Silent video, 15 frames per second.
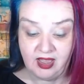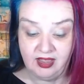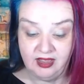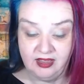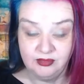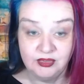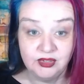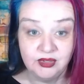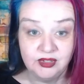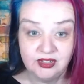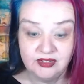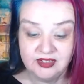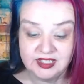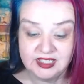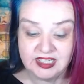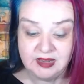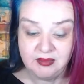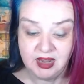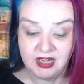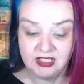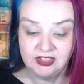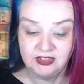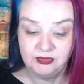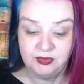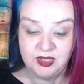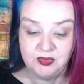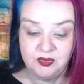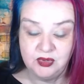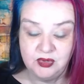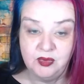Um, so I don't see much of
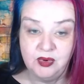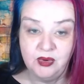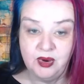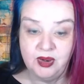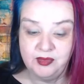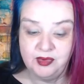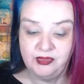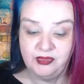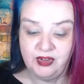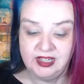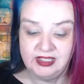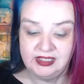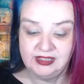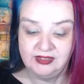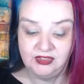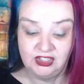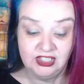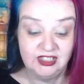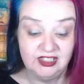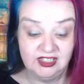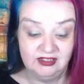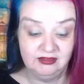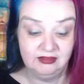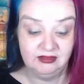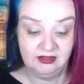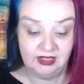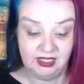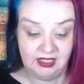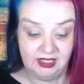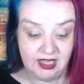people. But where my friend lives, she's in
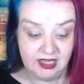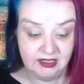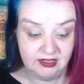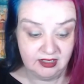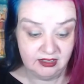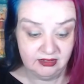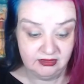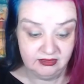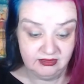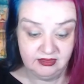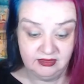like Glasgow,